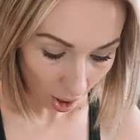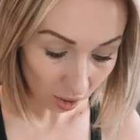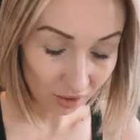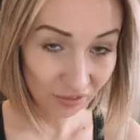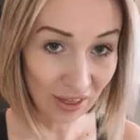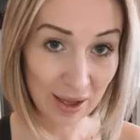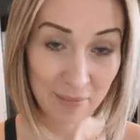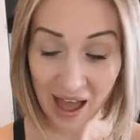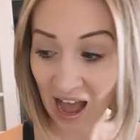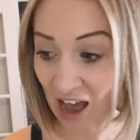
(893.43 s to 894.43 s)
All of
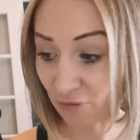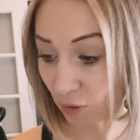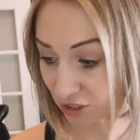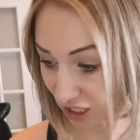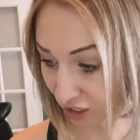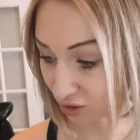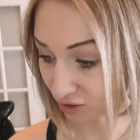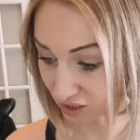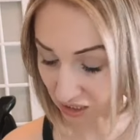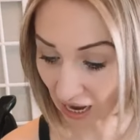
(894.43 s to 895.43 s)
them have
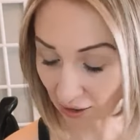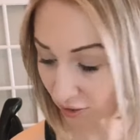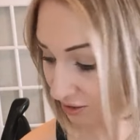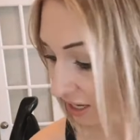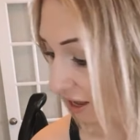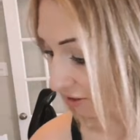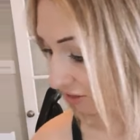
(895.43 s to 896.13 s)
particular styles